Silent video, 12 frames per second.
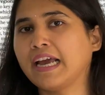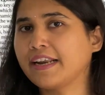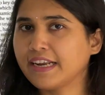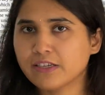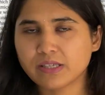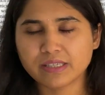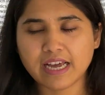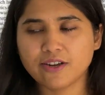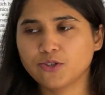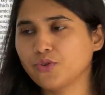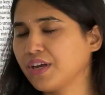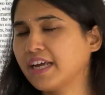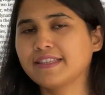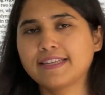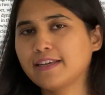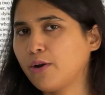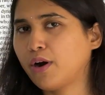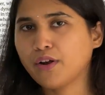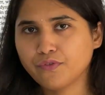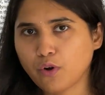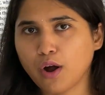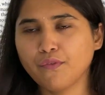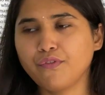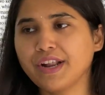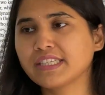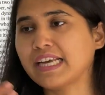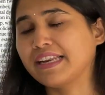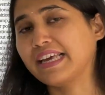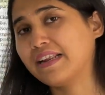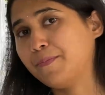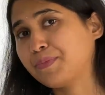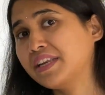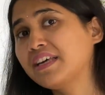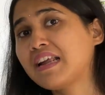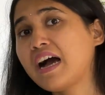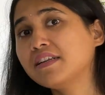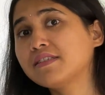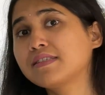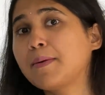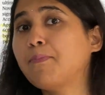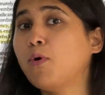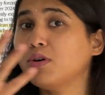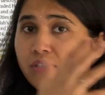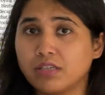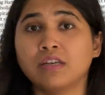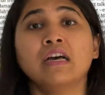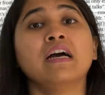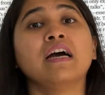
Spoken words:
in its territory, and there's a lot of conflicts, and Iran supports